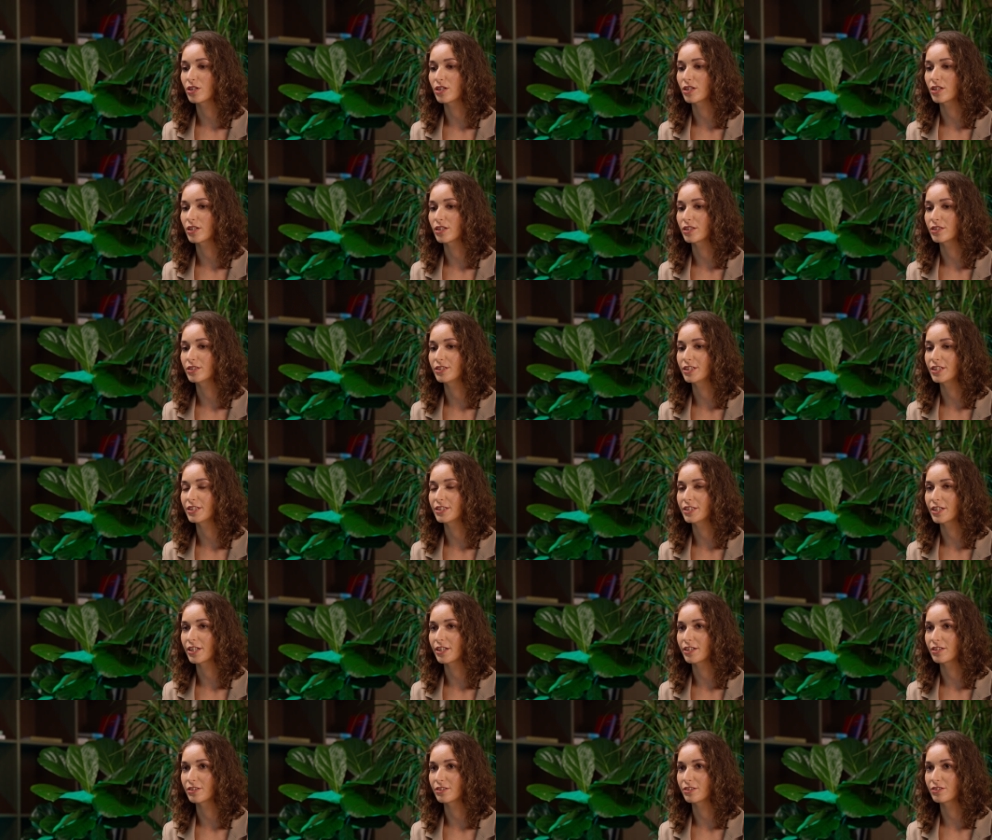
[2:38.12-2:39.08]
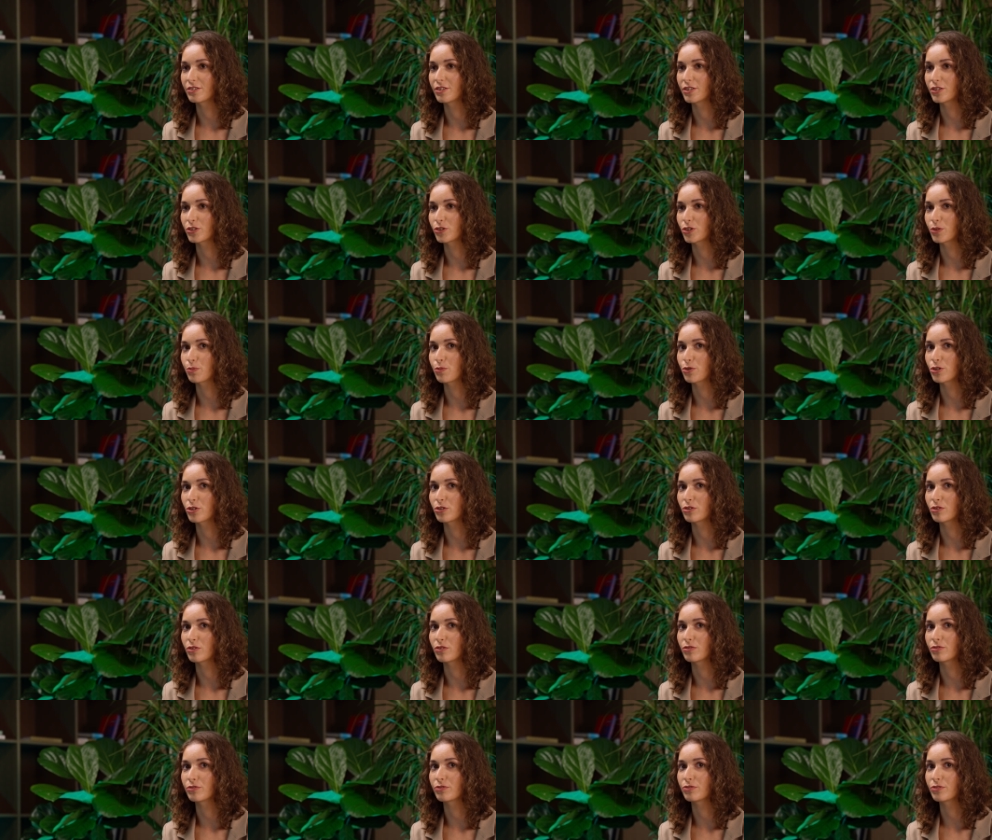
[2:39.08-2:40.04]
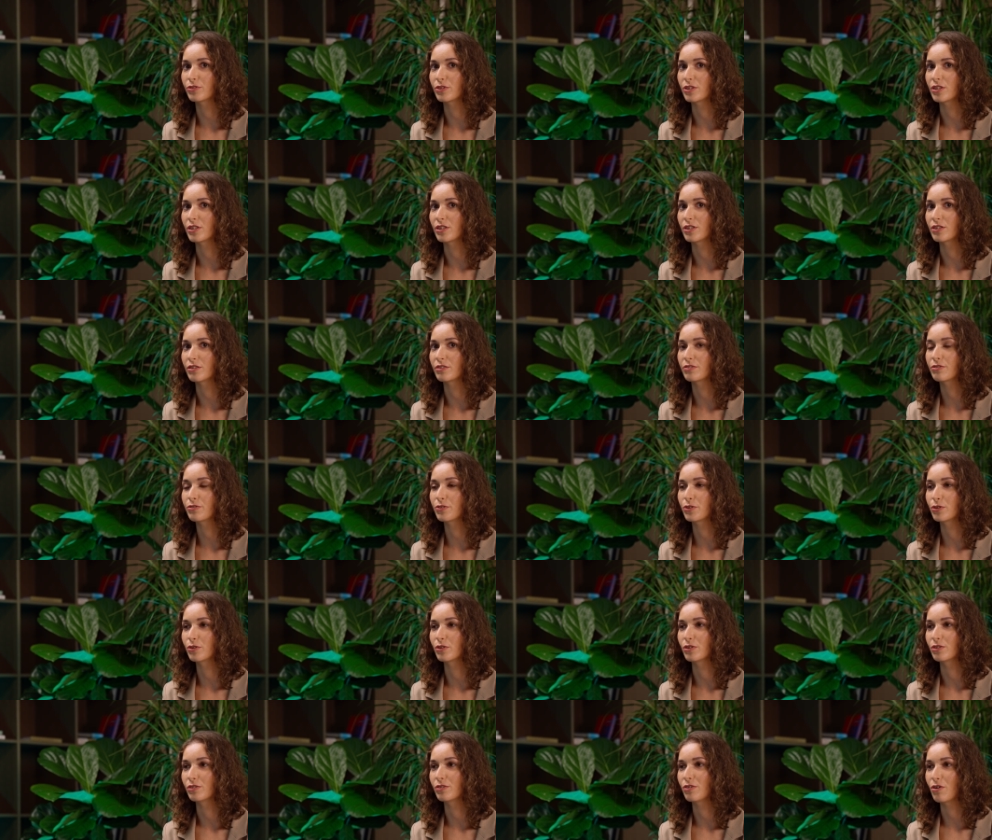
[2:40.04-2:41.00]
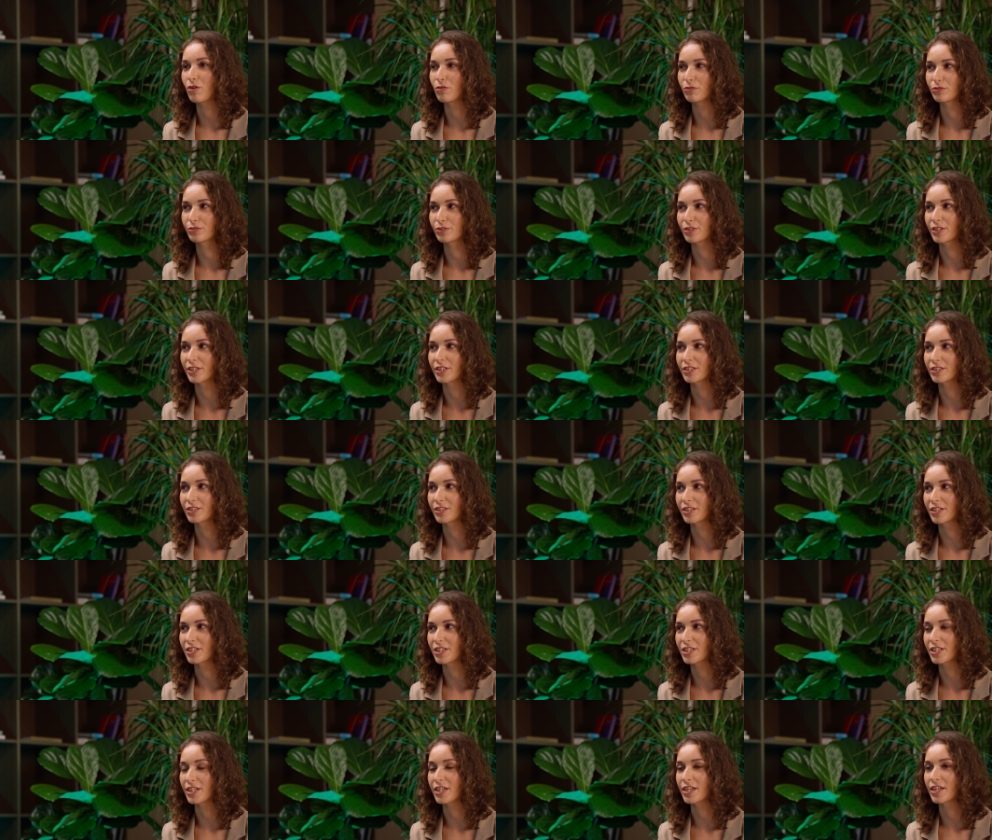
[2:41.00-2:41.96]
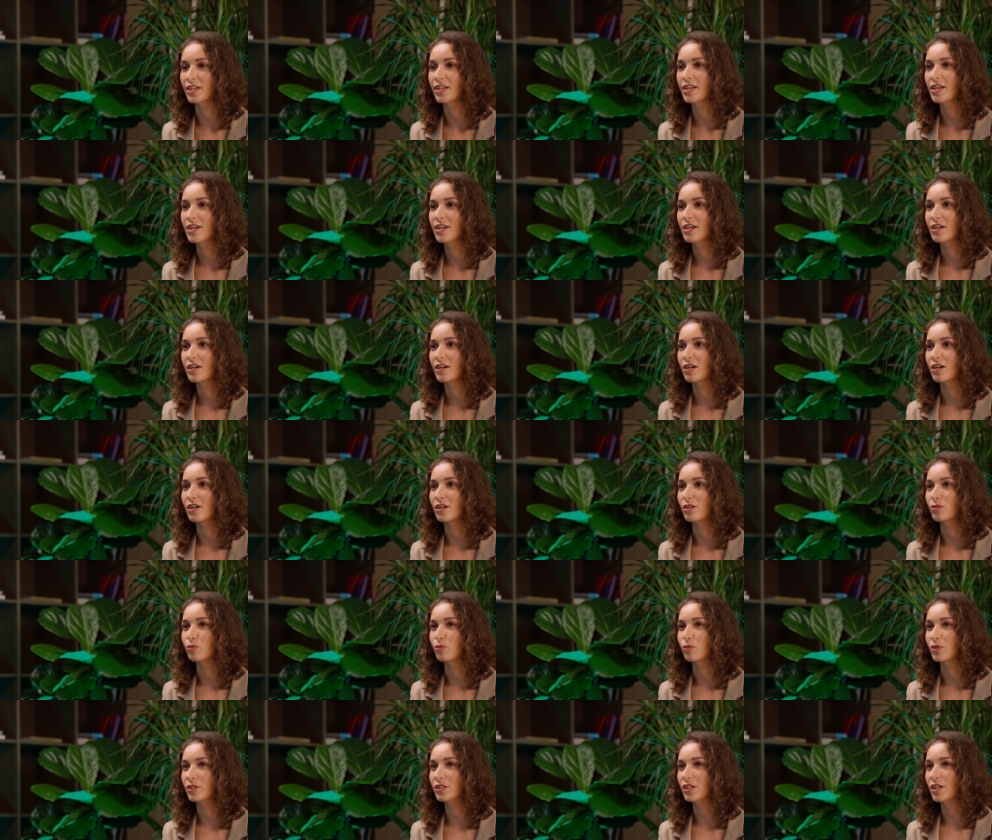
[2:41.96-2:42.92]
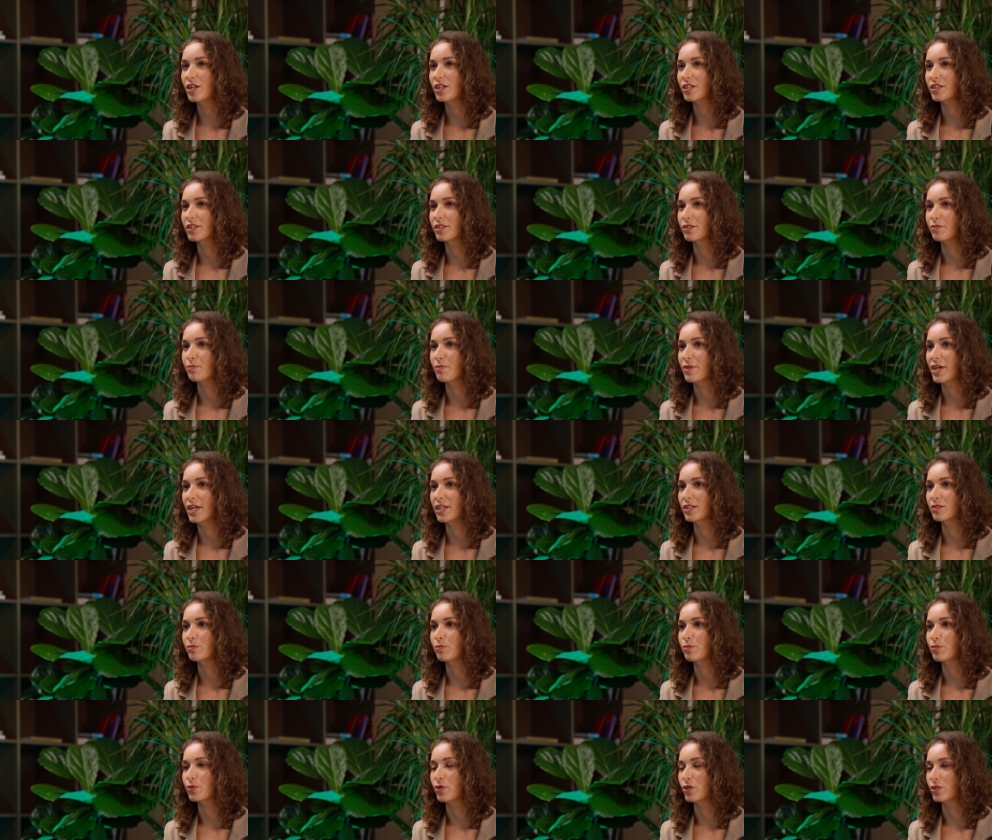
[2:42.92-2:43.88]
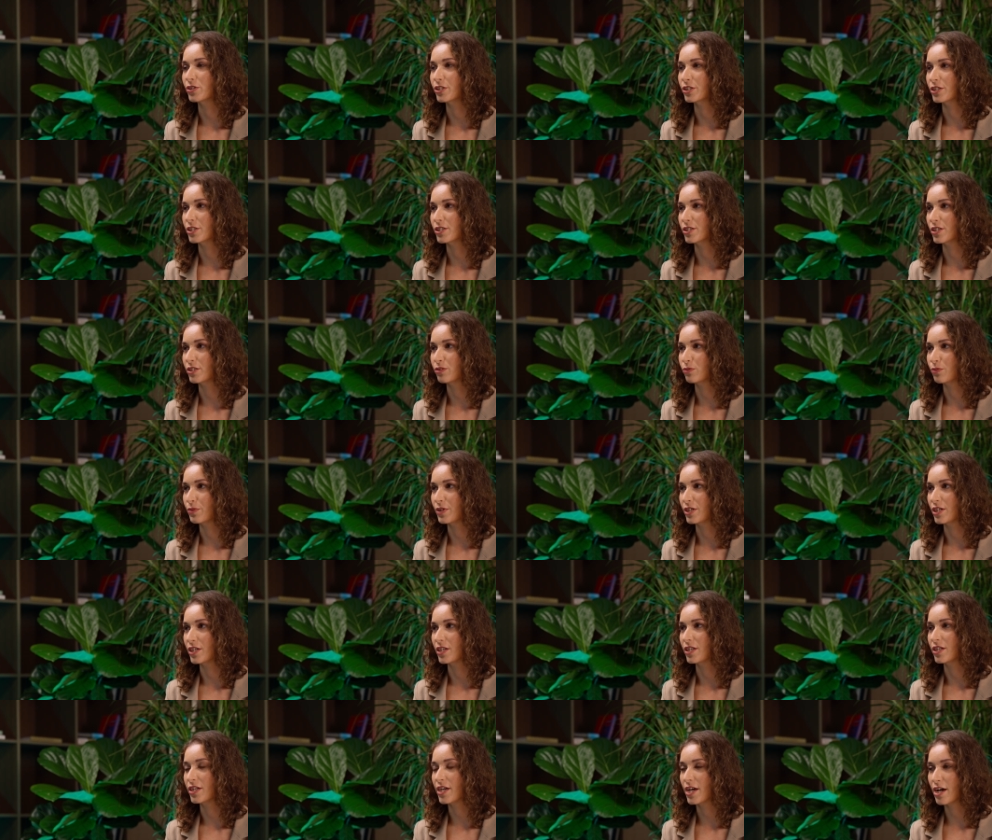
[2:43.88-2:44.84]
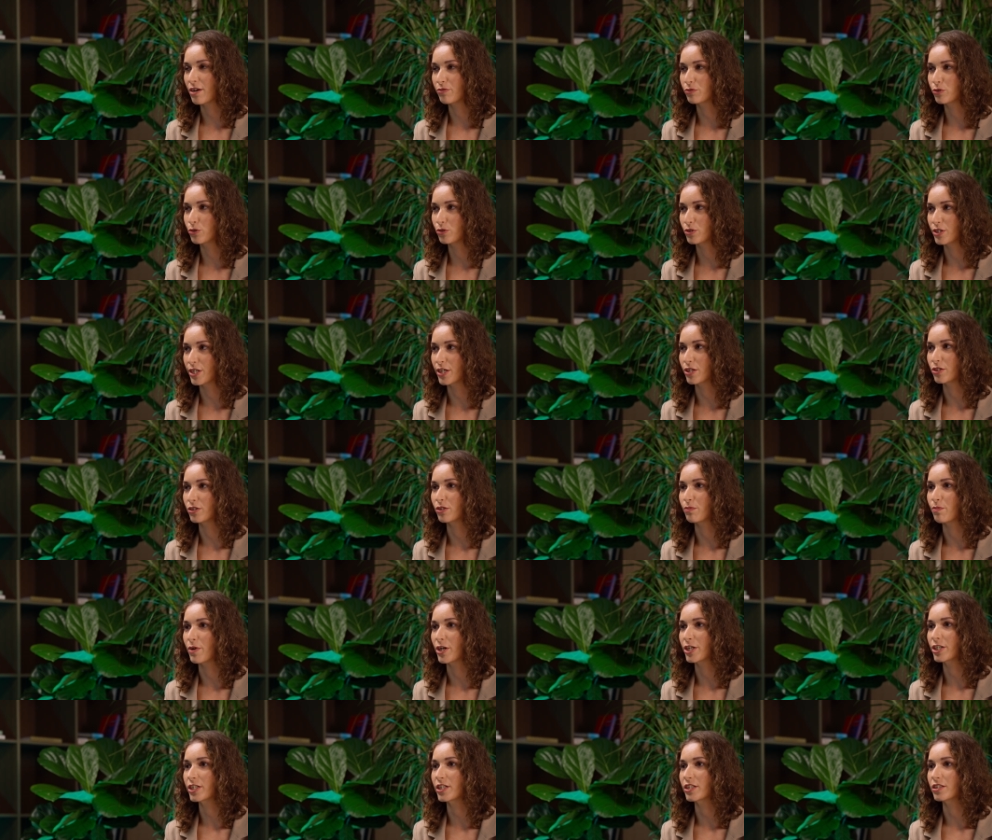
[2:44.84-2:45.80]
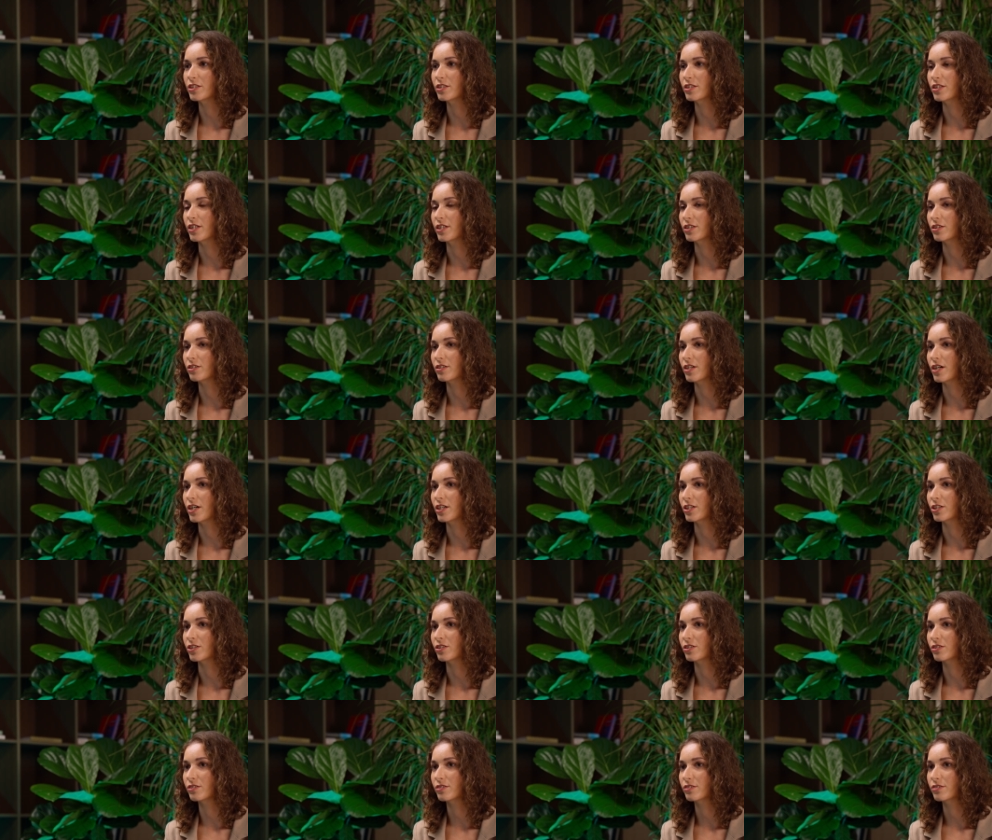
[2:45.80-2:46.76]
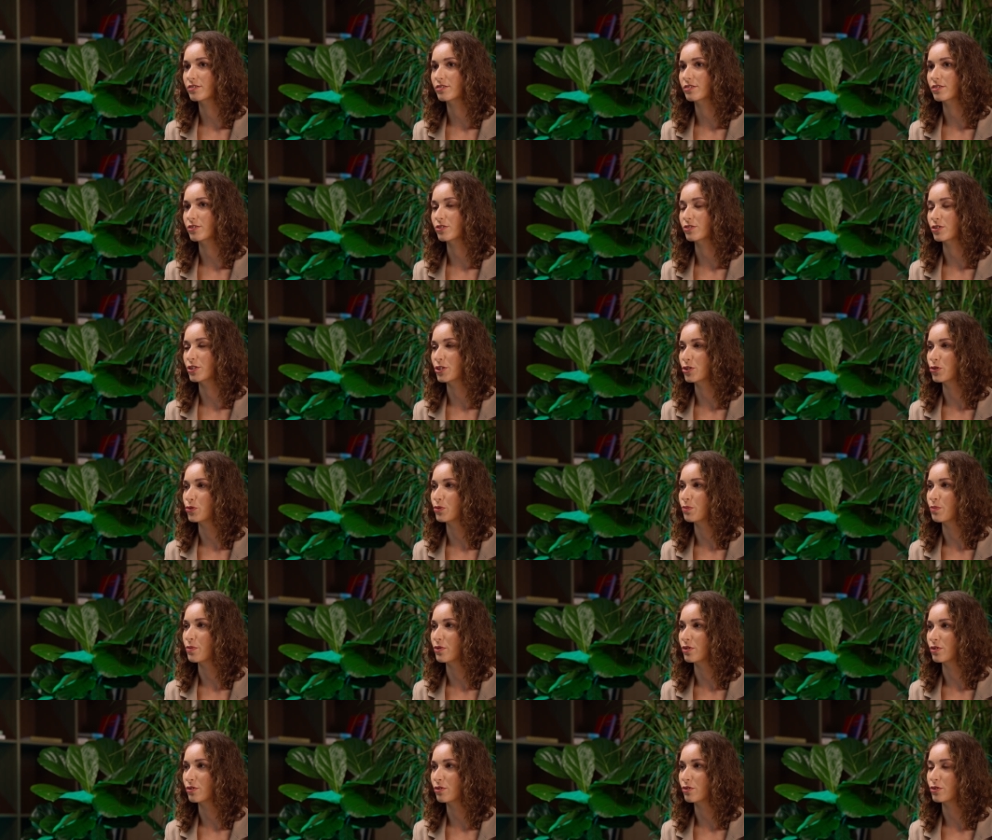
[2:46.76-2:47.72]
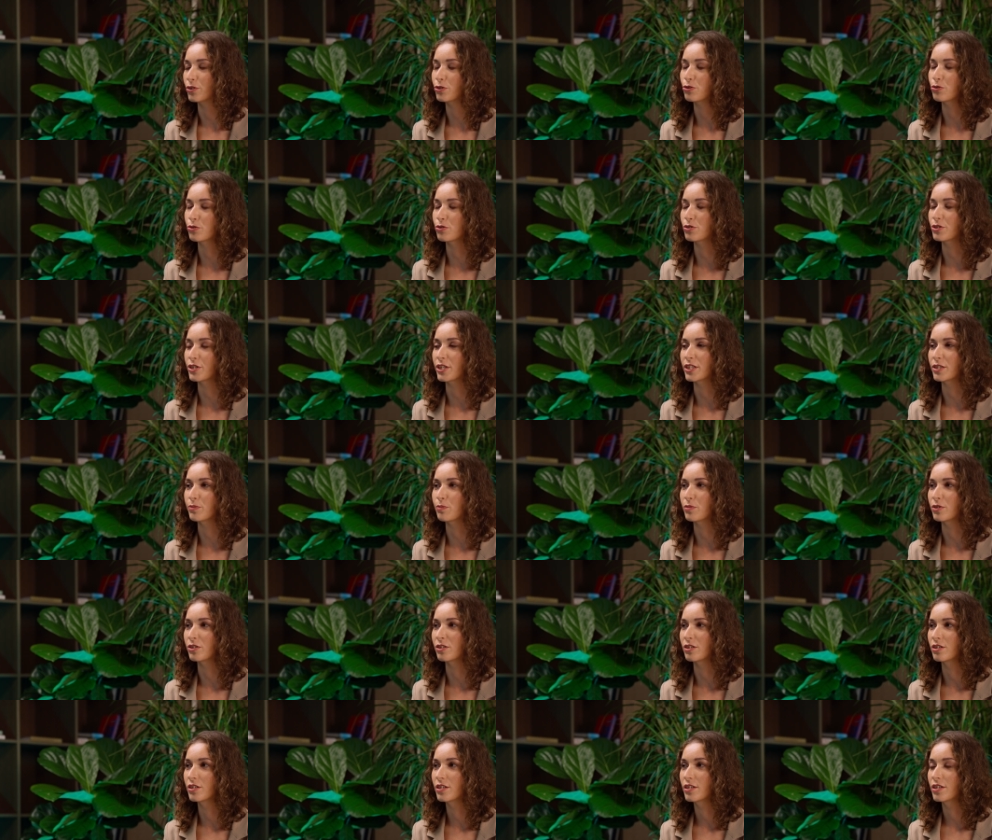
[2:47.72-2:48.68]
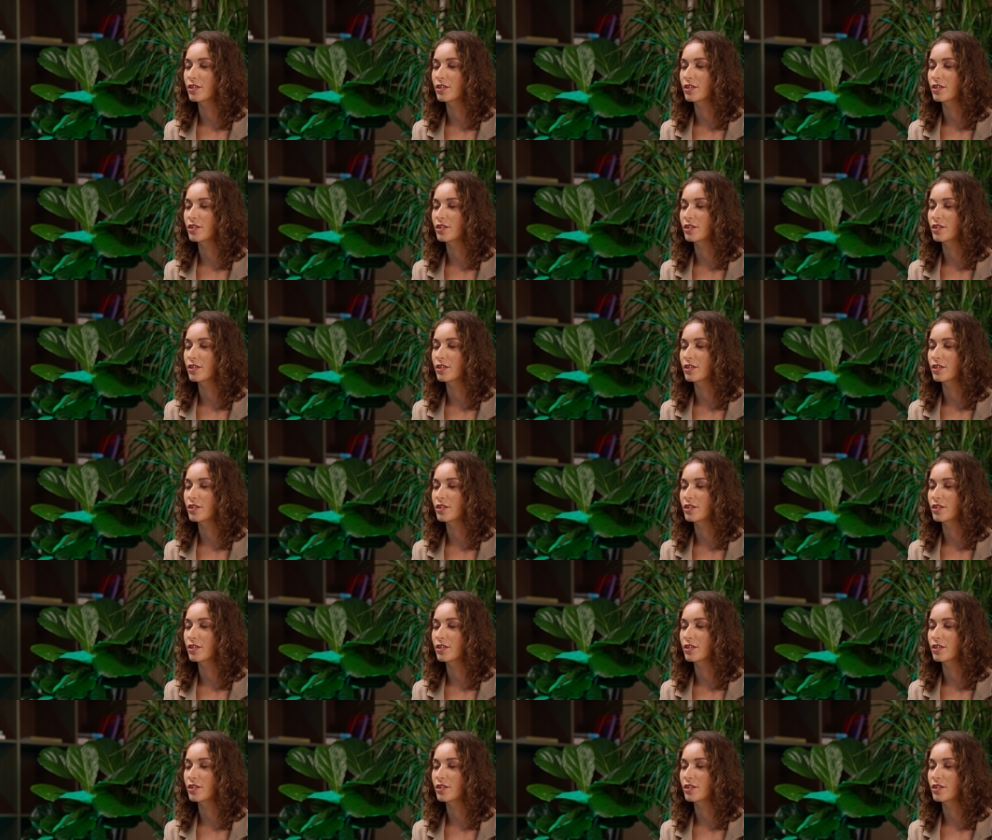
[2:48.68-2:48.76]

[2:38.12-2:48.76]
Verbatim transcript: uh, detailed description of fuel offerings, let's say, what are the main products that we have today on the market that are renewable or sustainable?